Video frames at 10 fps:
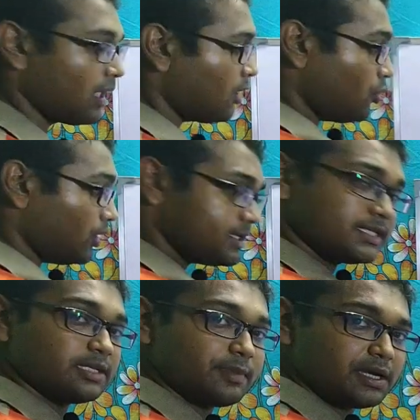What does
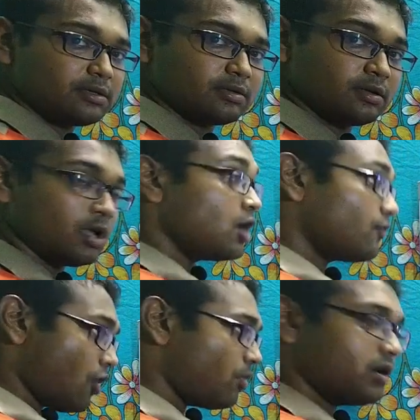it mean?
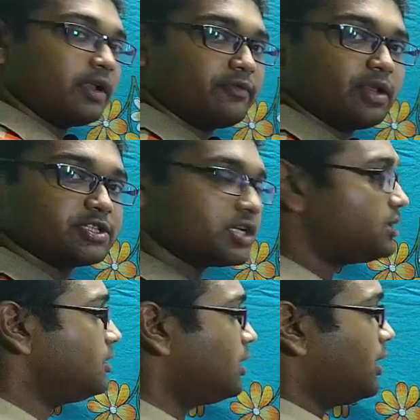From our
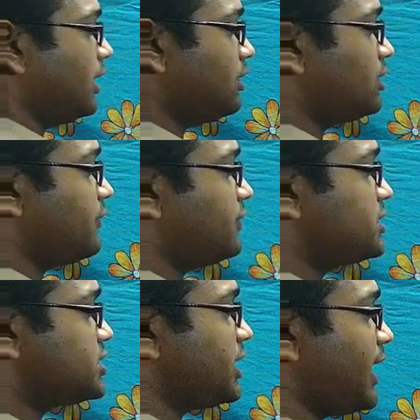definition, in our
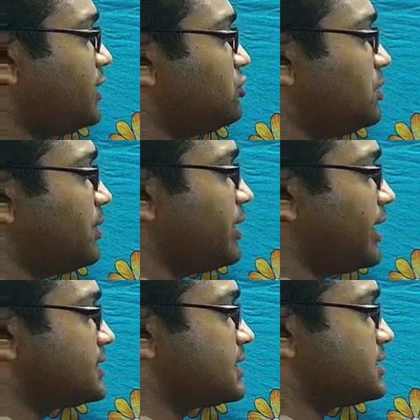definition, a to the power
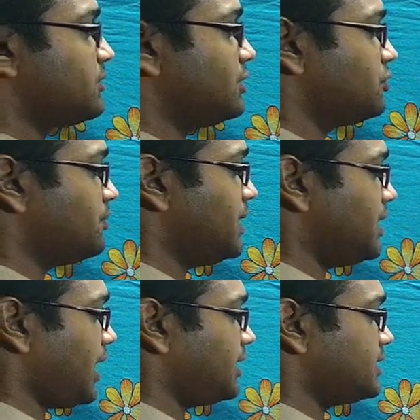x is equal to b,
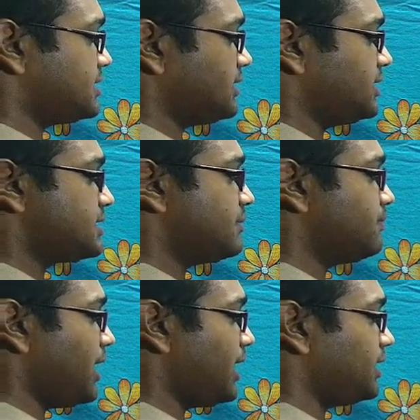and this
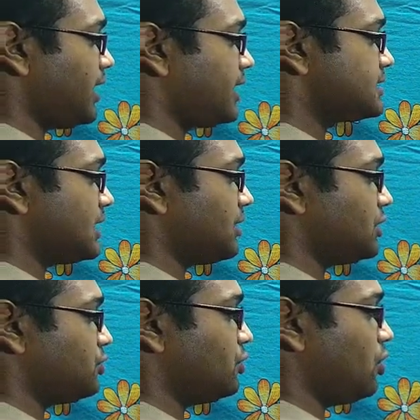implied x equal to
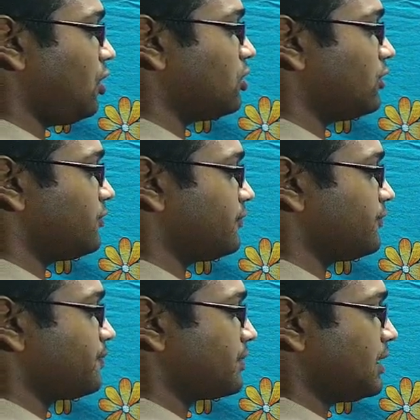log
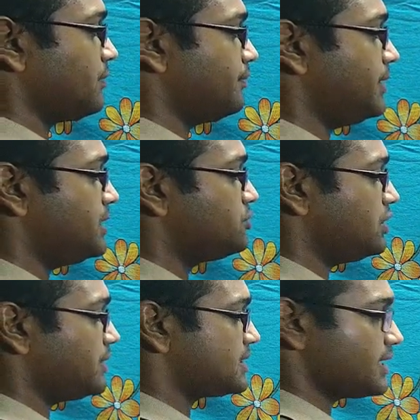of b to the
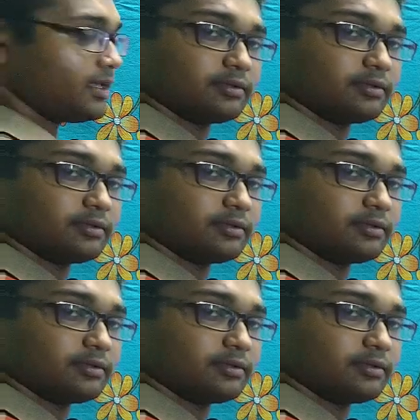base a.